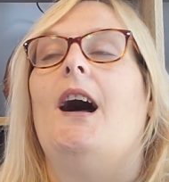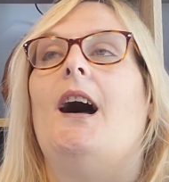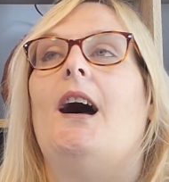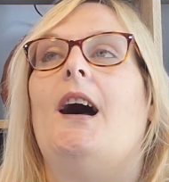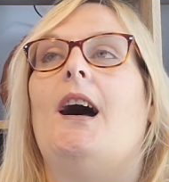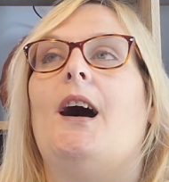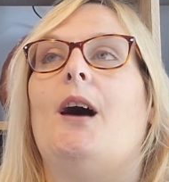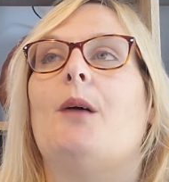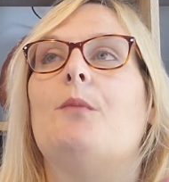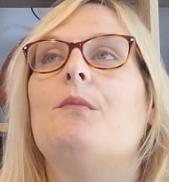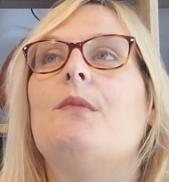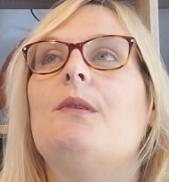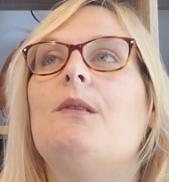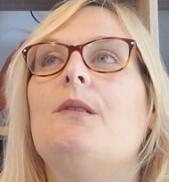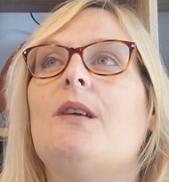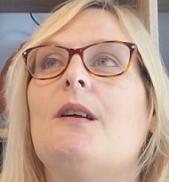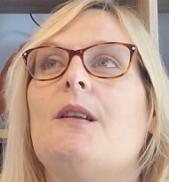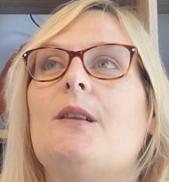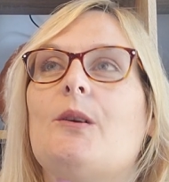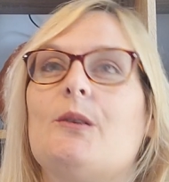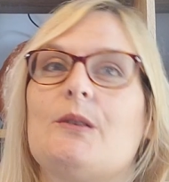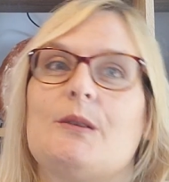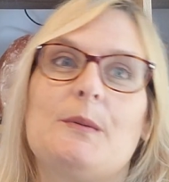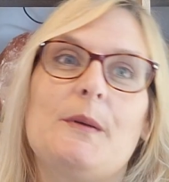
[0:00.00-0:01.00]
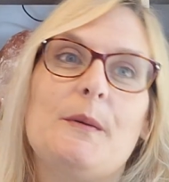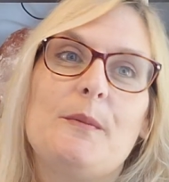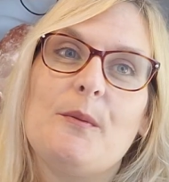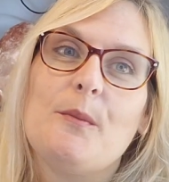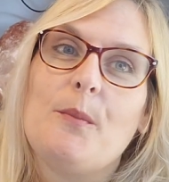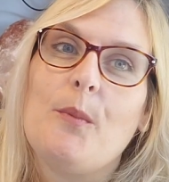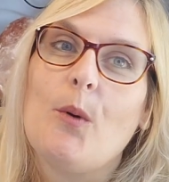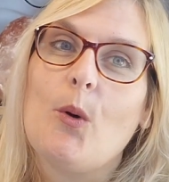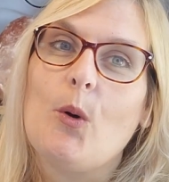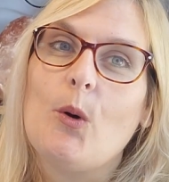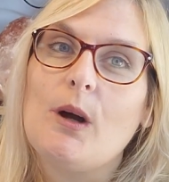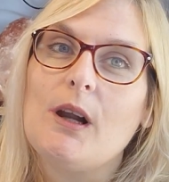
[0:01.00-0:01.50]
Lots of people
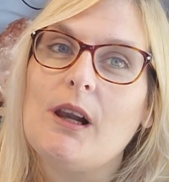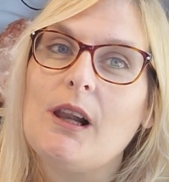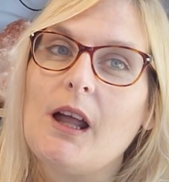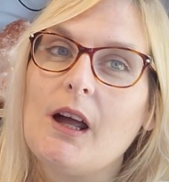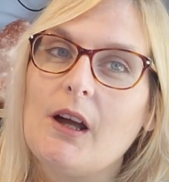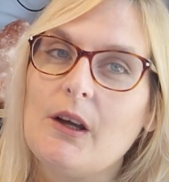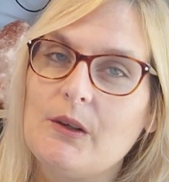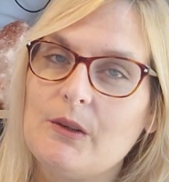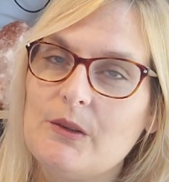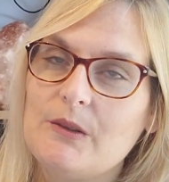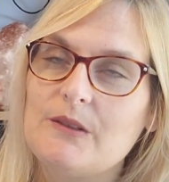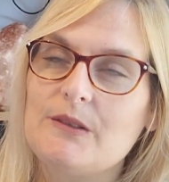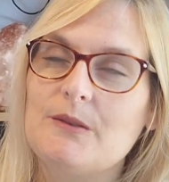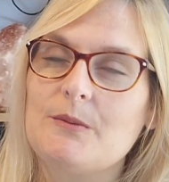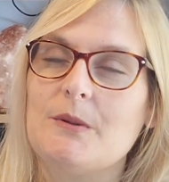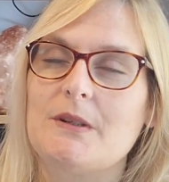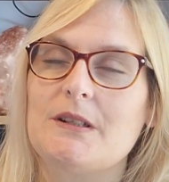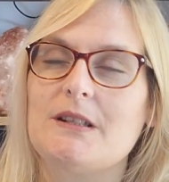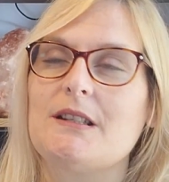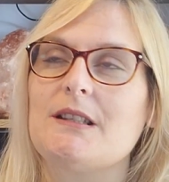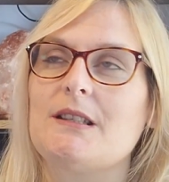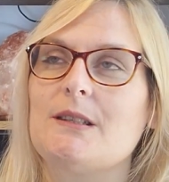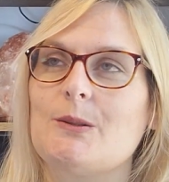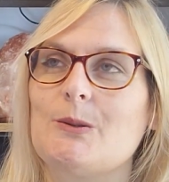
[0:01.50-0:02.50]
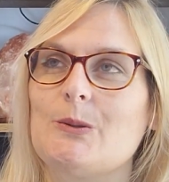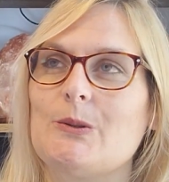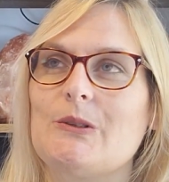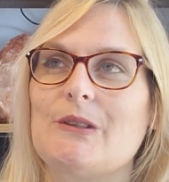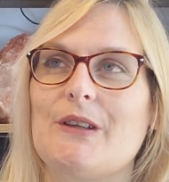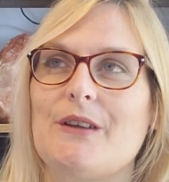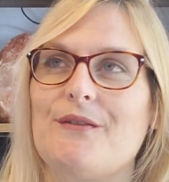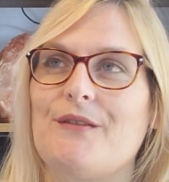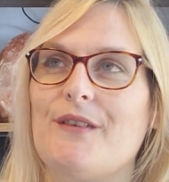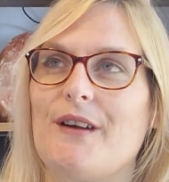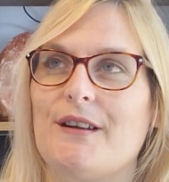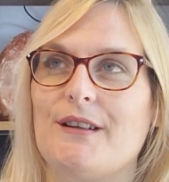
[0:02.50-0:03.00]
bought clothes, which is
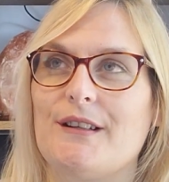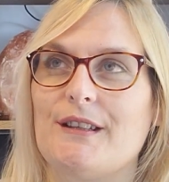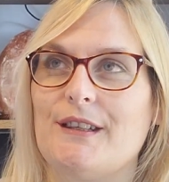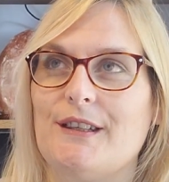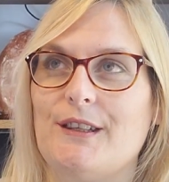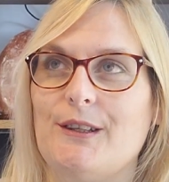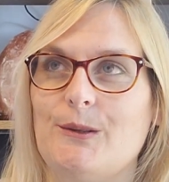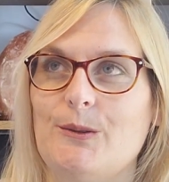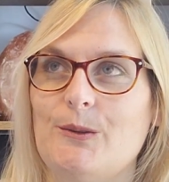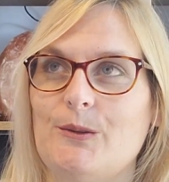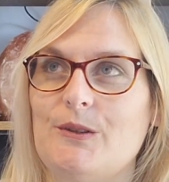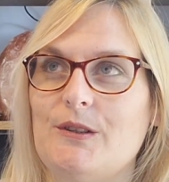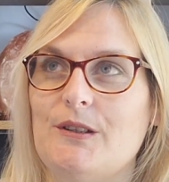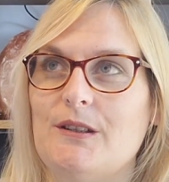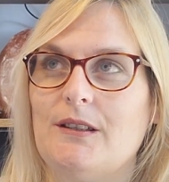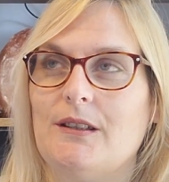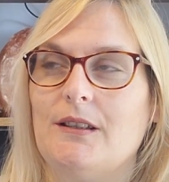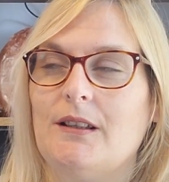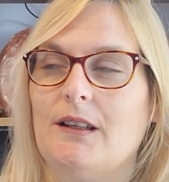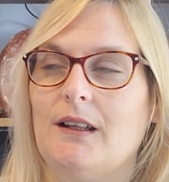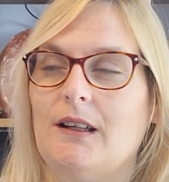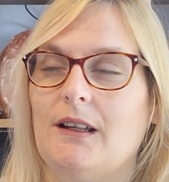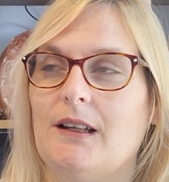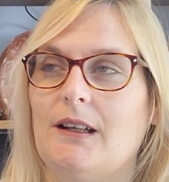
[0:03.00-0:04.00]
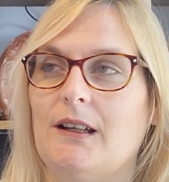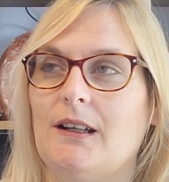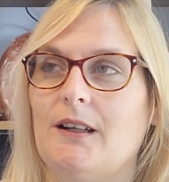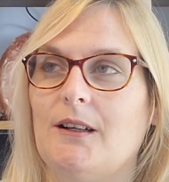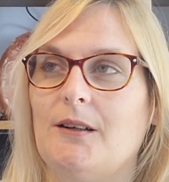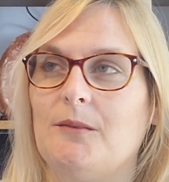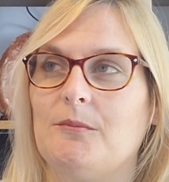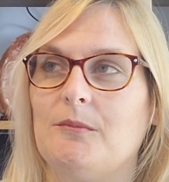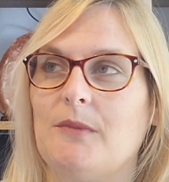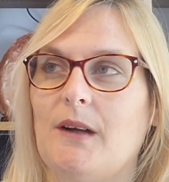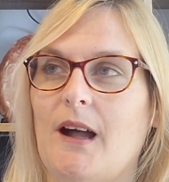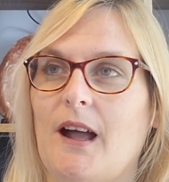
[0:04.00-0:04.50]
also very cute.
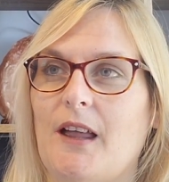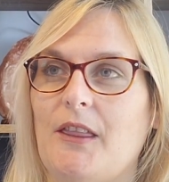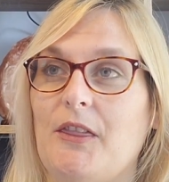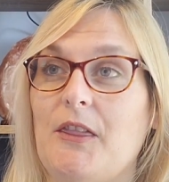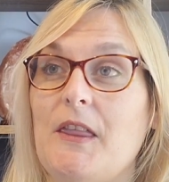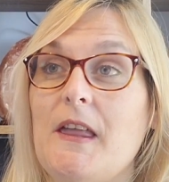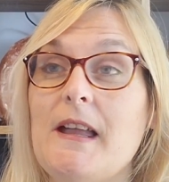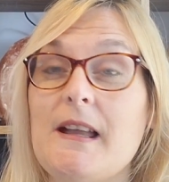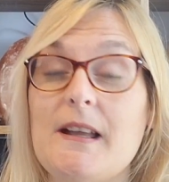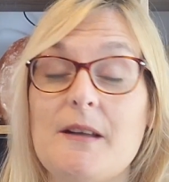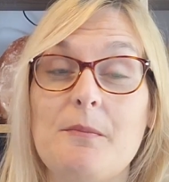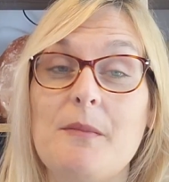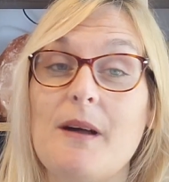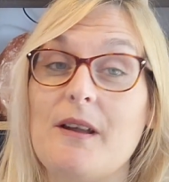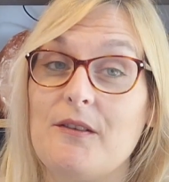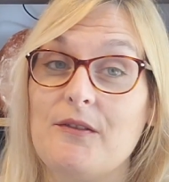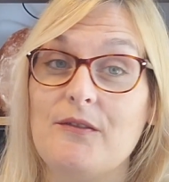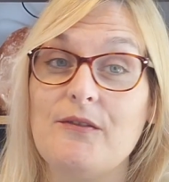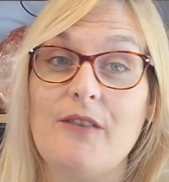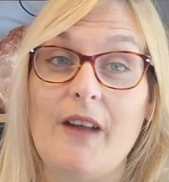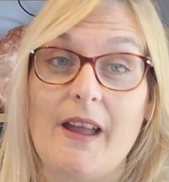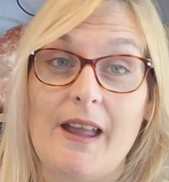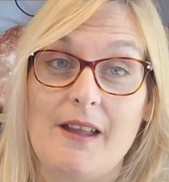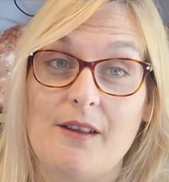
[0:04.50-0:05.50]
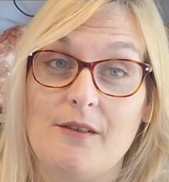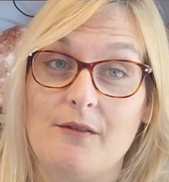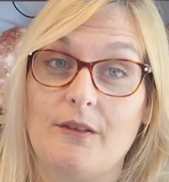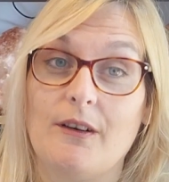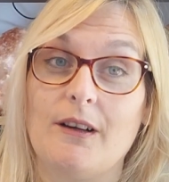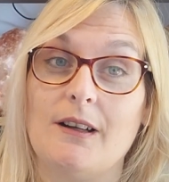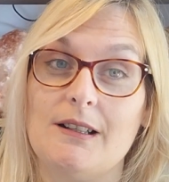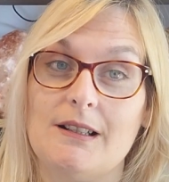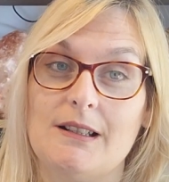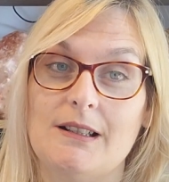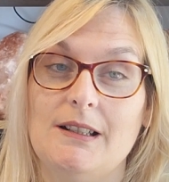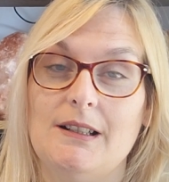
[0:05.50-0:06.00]
I think my
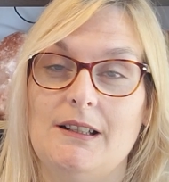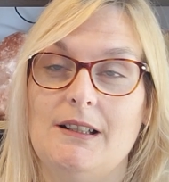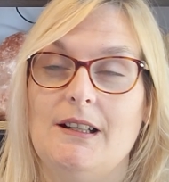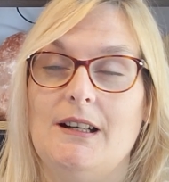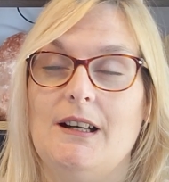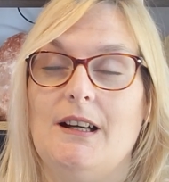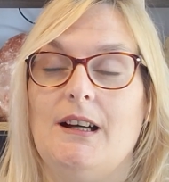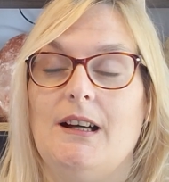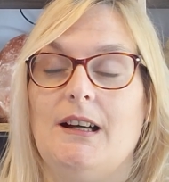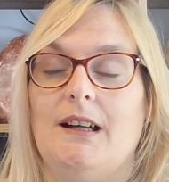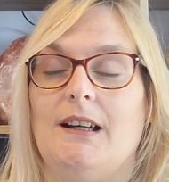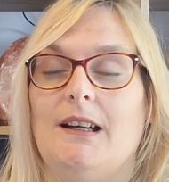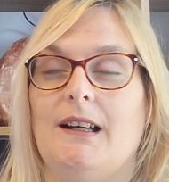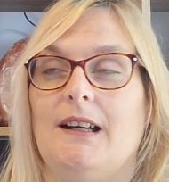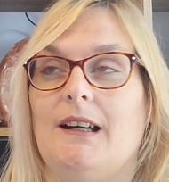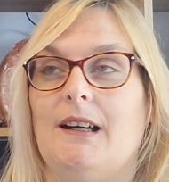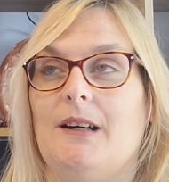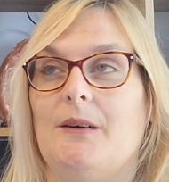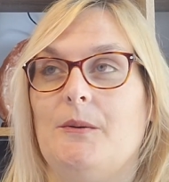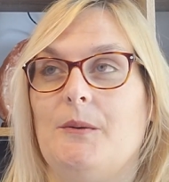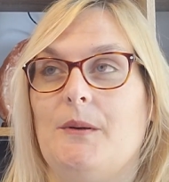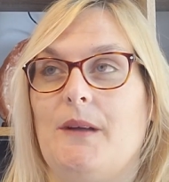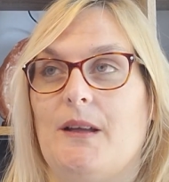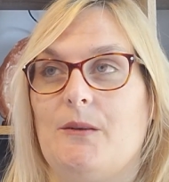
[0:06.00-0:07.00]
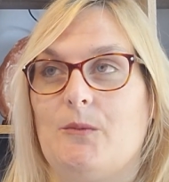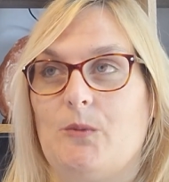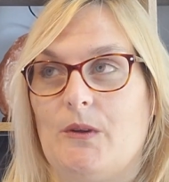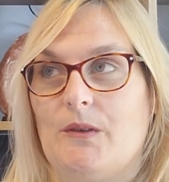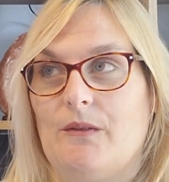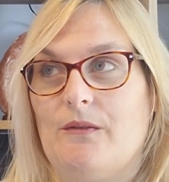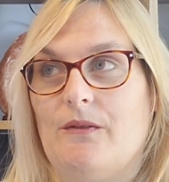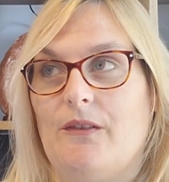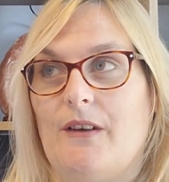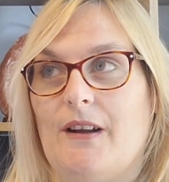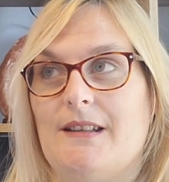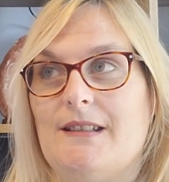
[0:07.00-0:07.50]
favourite, we had
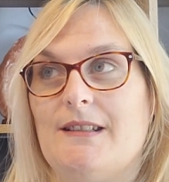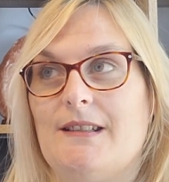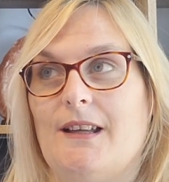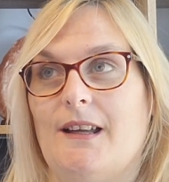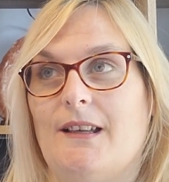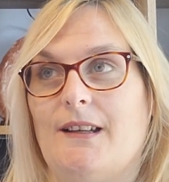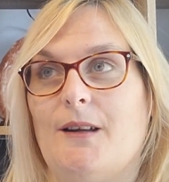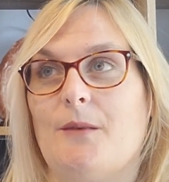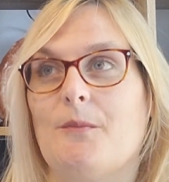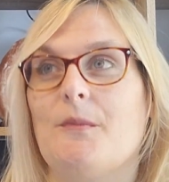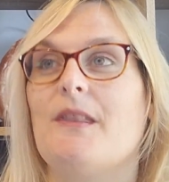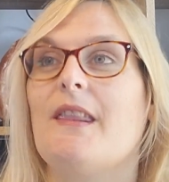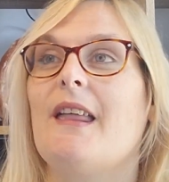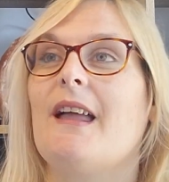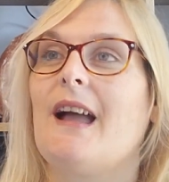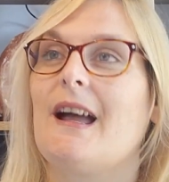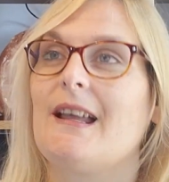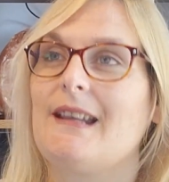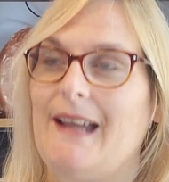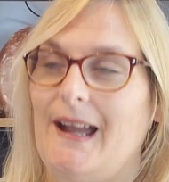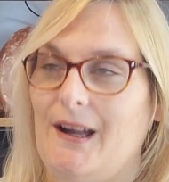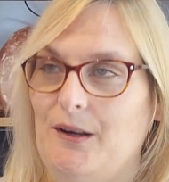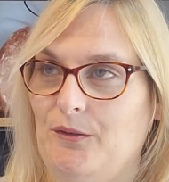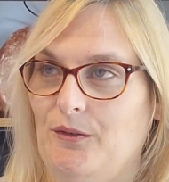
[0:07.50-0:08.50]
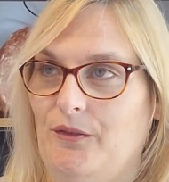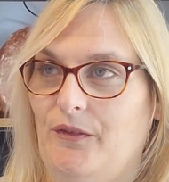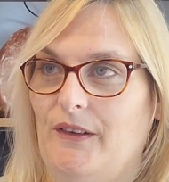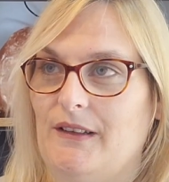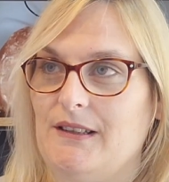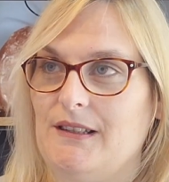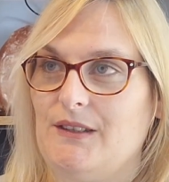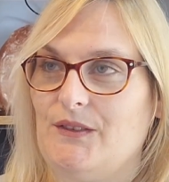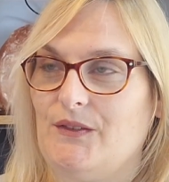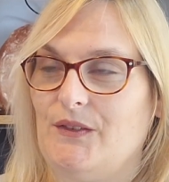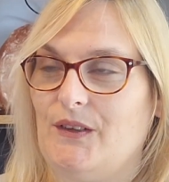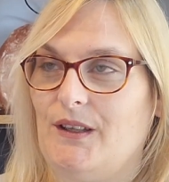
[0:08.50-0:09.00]
one friend turn up and they had
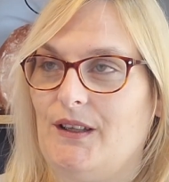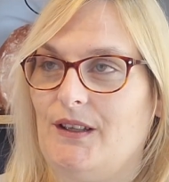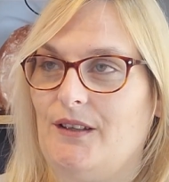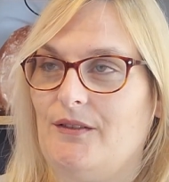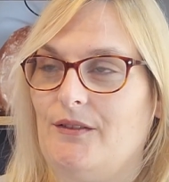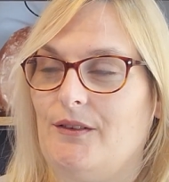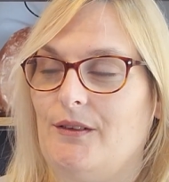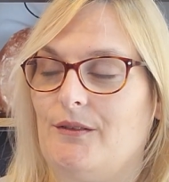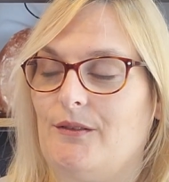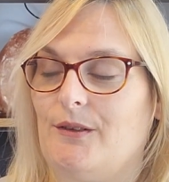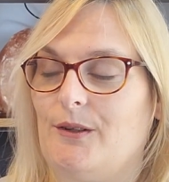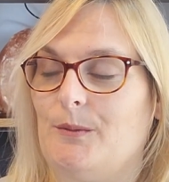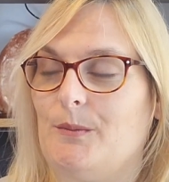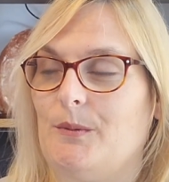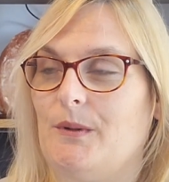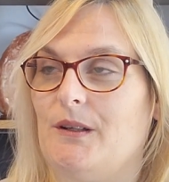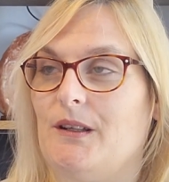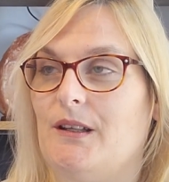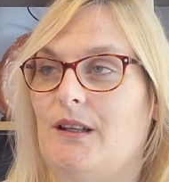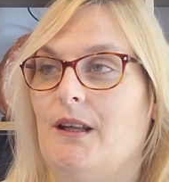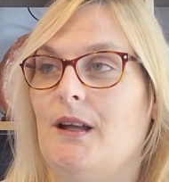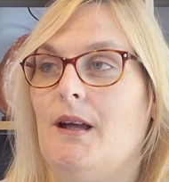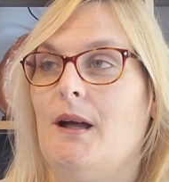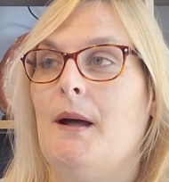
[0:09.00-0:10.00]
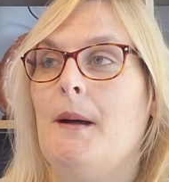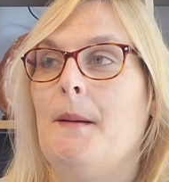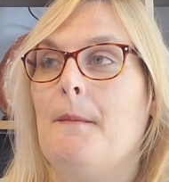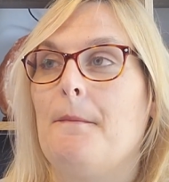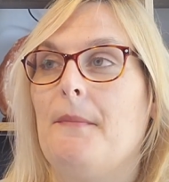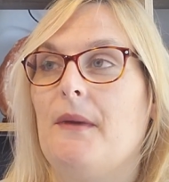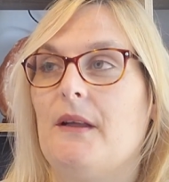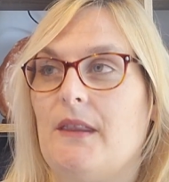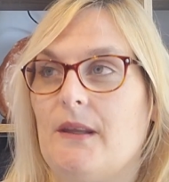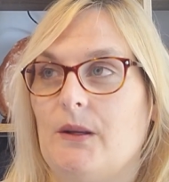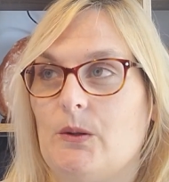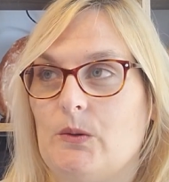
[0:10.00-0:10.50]
outfits for Reuben,
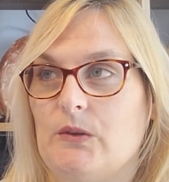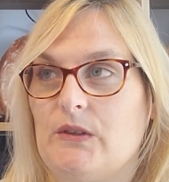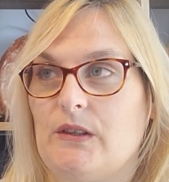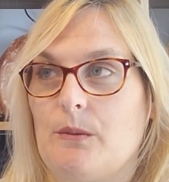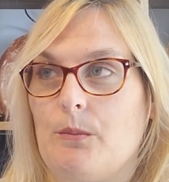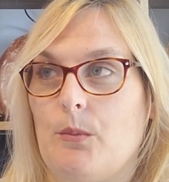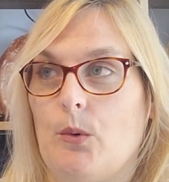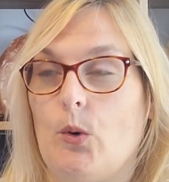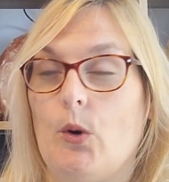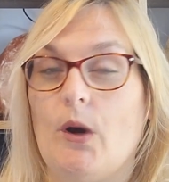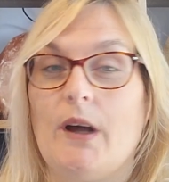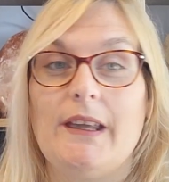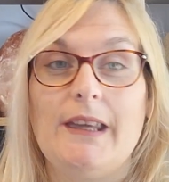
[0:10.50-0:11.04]
but they also brought a